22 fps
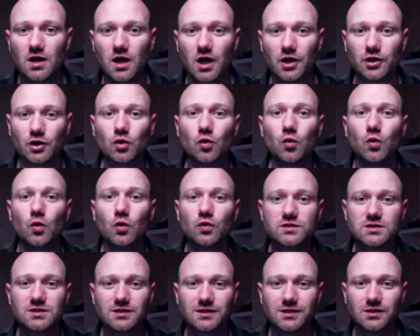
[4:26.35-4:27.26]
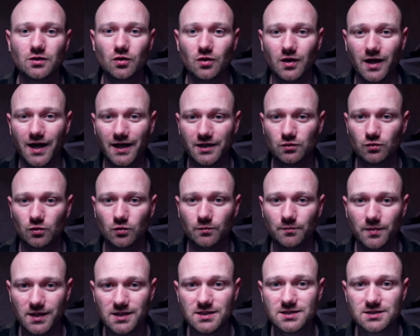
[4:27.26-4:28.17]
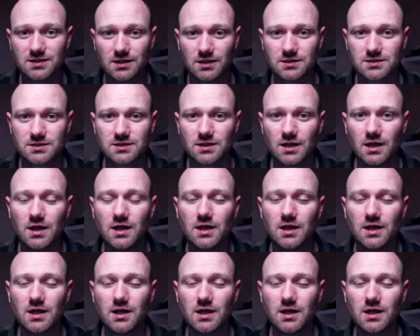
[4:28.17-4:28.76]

on a quarterly or annual basis.